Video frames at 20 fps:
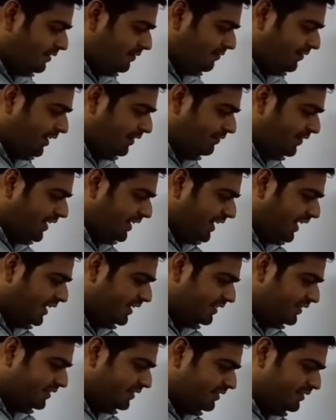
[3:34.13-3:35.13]
When we
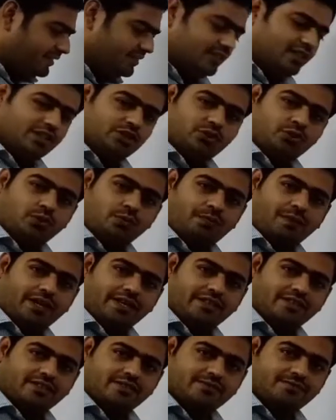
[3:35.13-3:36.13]
take these two
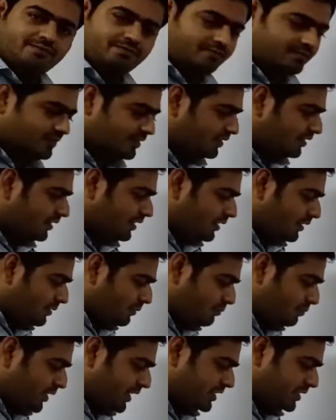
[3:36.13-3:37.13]
plates,
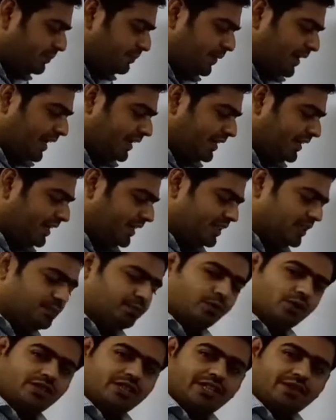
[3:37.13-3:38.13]
first plate that is
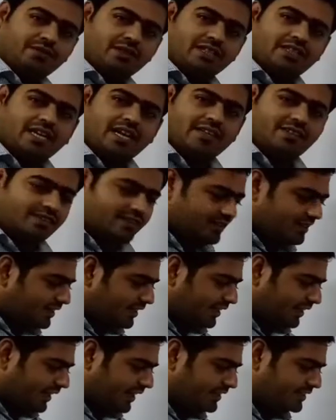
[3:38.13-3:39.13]
positively charged
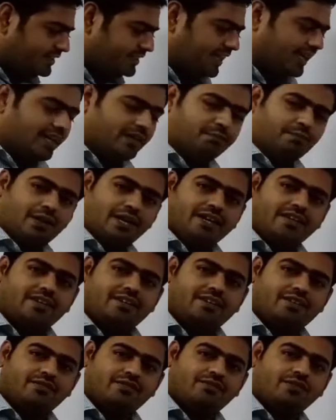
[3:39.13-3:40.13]
and second
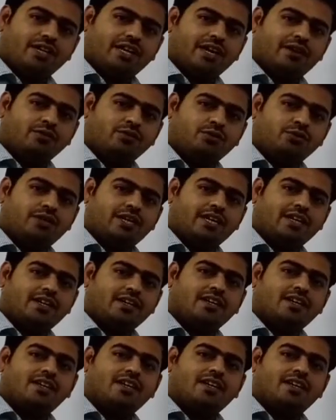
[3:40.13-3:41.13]
plate we have to
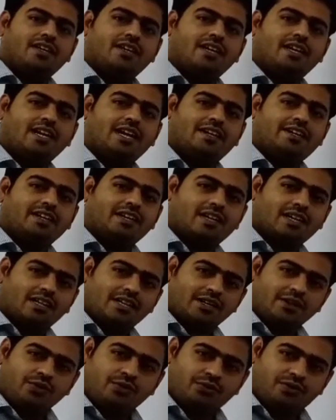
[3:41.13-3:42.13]
take
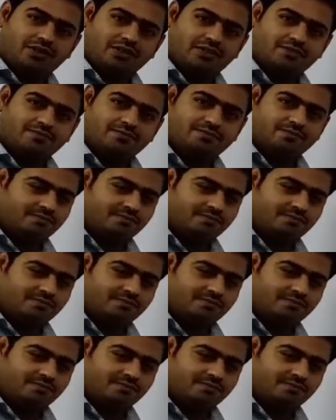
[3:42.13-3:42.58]
electrically neutral.